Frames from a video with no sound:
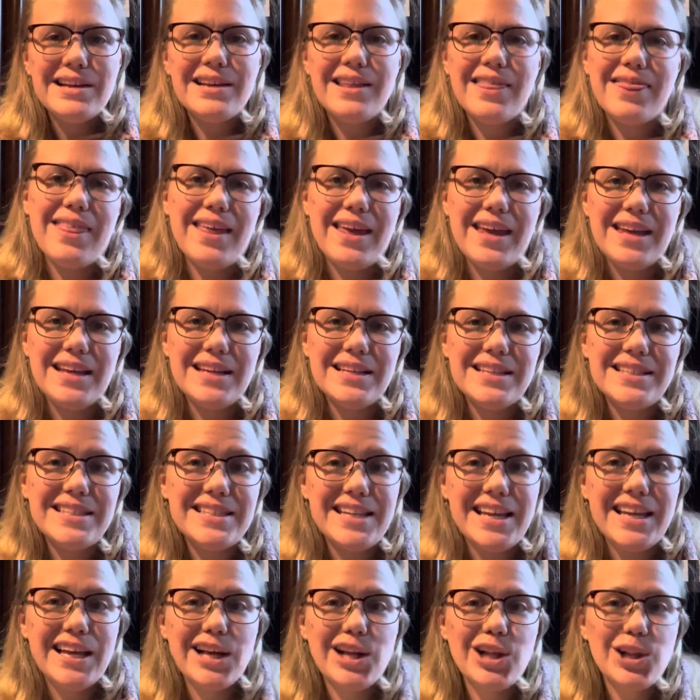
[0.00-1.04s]
things,
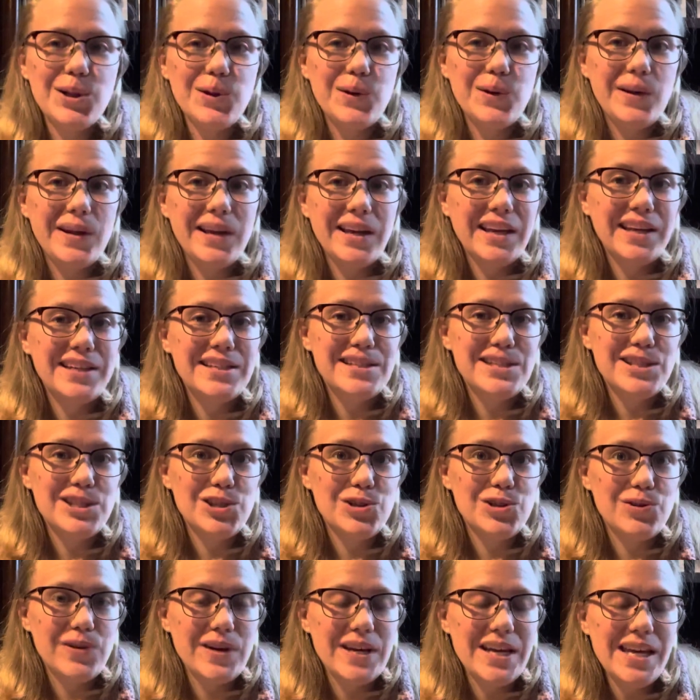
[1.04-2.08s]
including
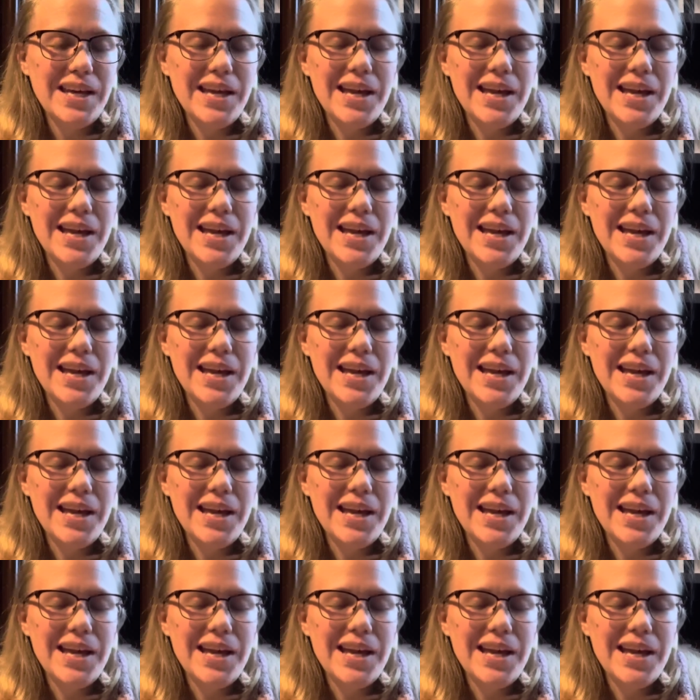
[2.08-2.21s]
history.